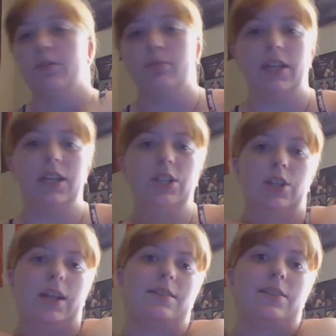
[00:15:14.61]
bleach, and
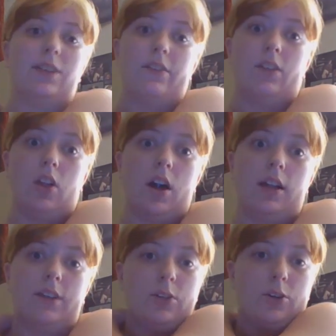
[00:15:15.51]
I still have a lot
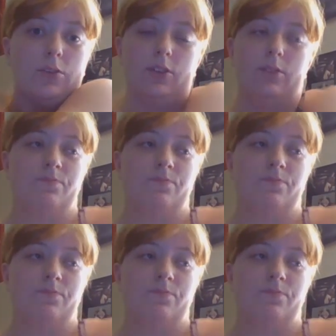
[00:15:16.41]
left over.